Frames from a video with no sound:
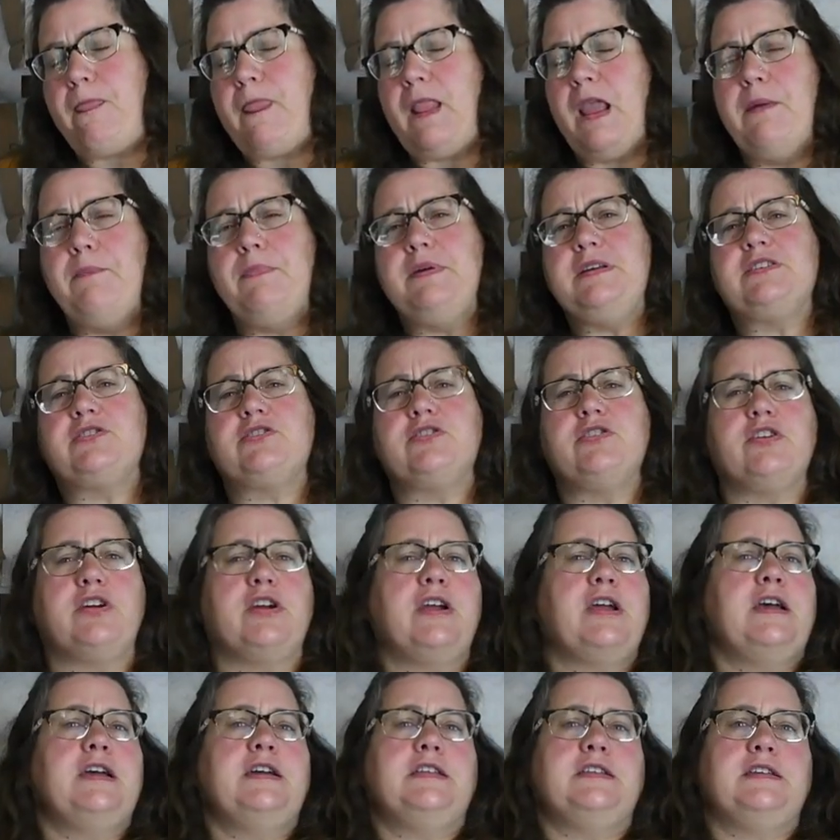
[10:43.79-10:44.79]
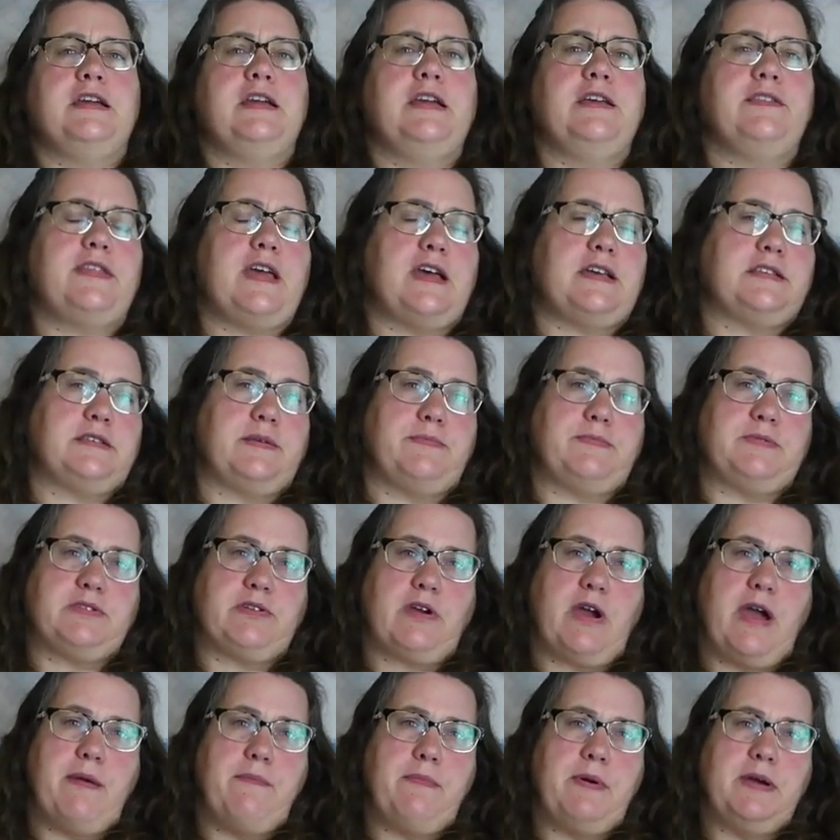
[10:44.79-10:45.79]
and be sure to hit that
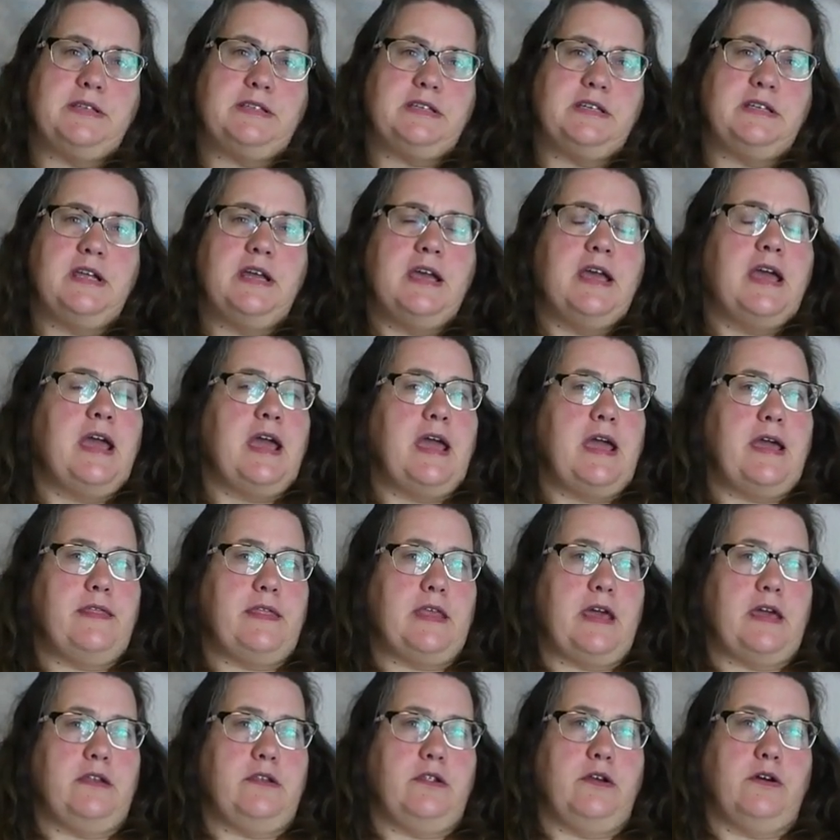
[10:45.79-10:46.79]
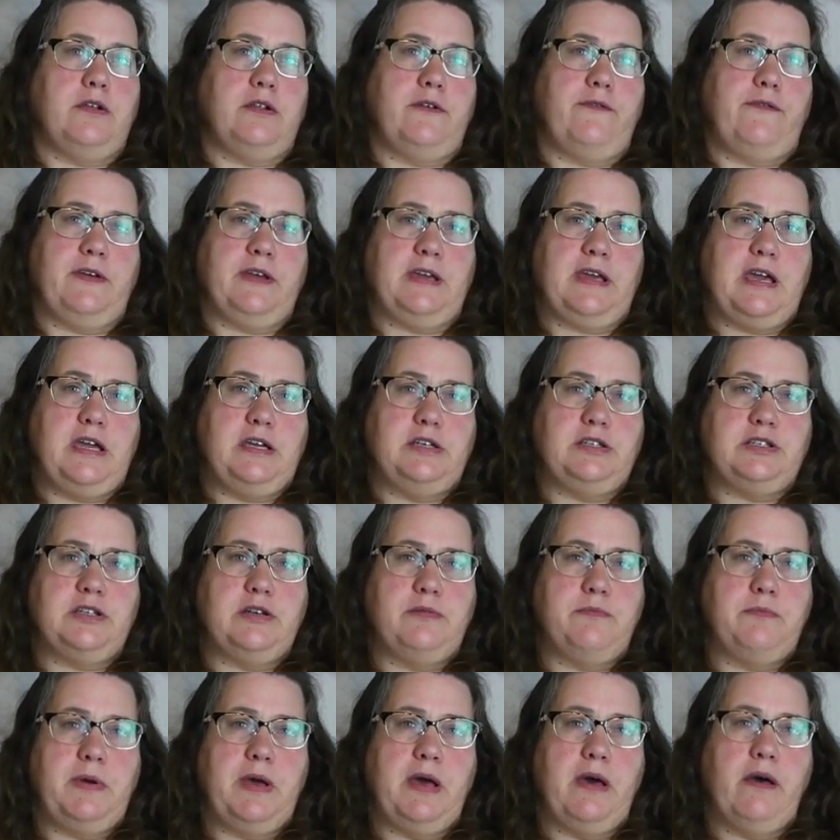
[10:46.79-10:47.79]
subscribe button and that
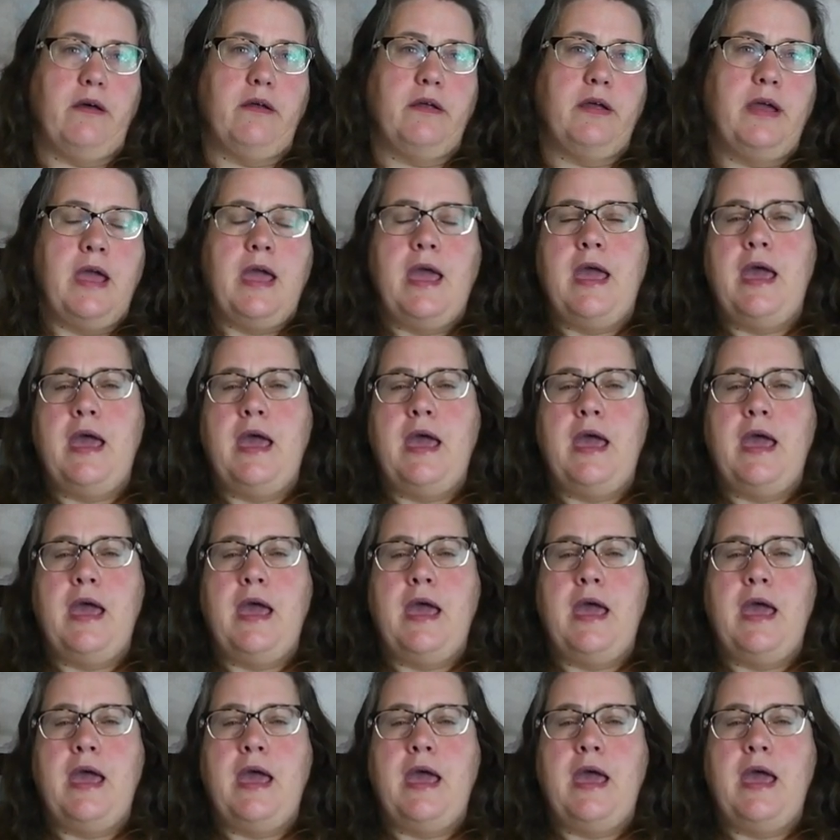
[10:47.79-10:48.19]
notification bell